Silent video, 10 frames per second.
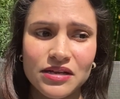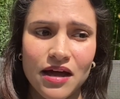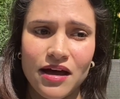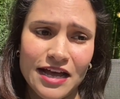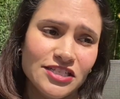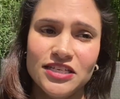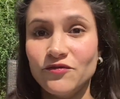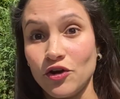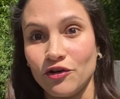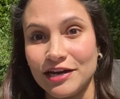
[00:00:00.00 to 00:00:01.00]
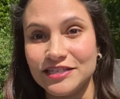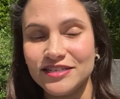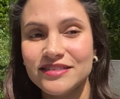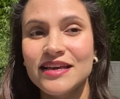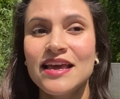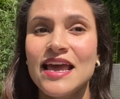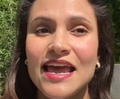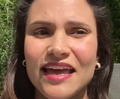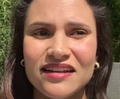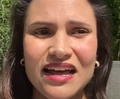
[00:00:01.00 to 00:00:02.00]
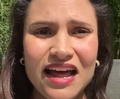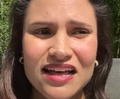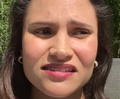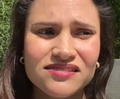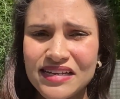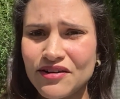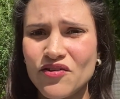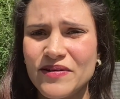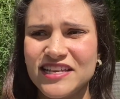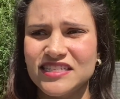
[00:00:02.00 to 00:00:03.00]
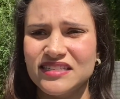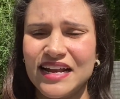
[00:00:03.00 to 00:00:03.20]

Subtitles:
I changed for oranges and 0 veggies.